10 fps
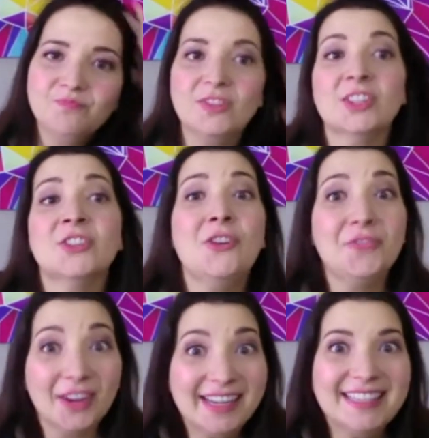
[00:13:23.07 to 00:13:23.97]
So if
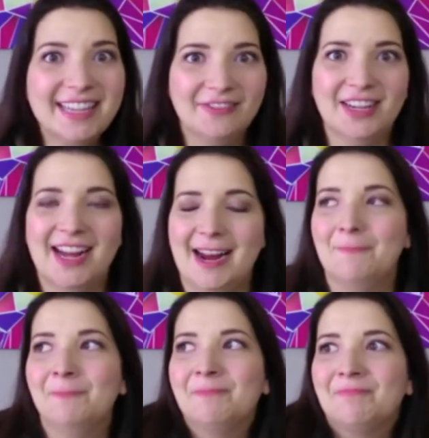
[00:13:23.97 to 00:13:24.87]
there is enough
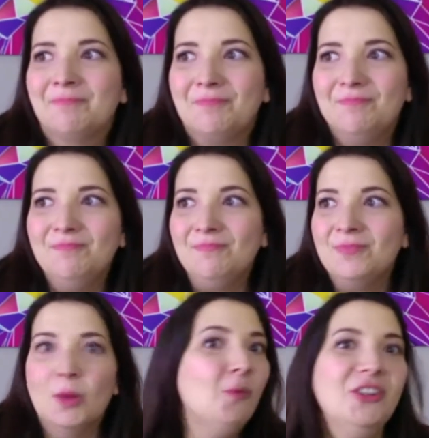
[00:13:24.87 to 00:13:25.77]
time,
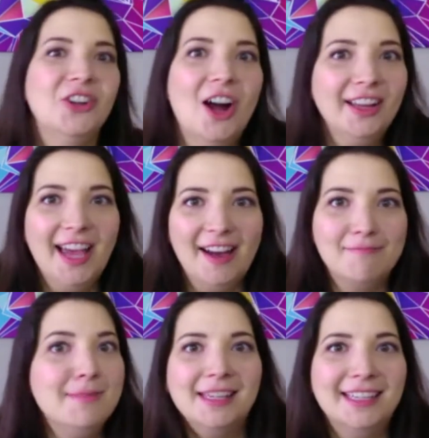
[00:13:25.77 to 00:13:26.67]
we should all
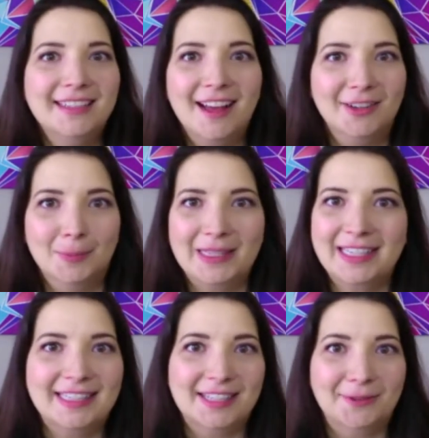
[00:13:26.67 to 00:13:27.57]
have million dollar
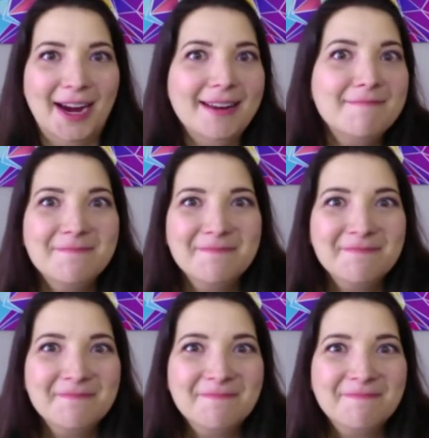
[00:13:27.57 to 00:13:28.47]
businesses, right?
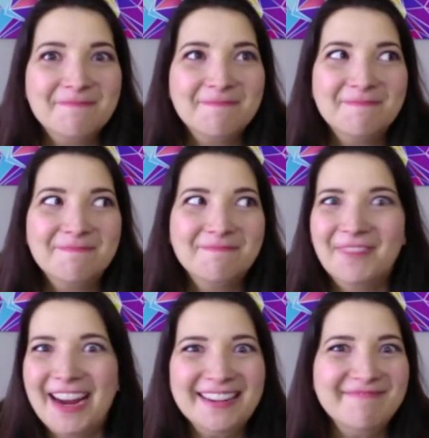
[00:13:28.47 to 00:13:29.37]

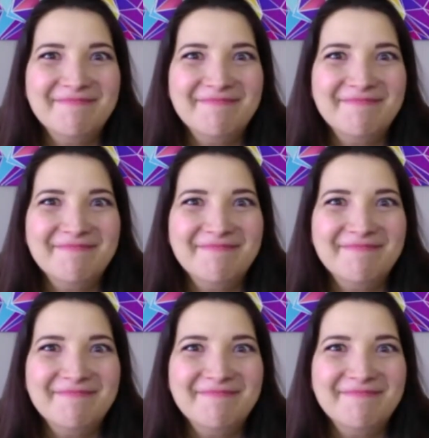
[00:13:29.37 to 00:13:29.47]
Right?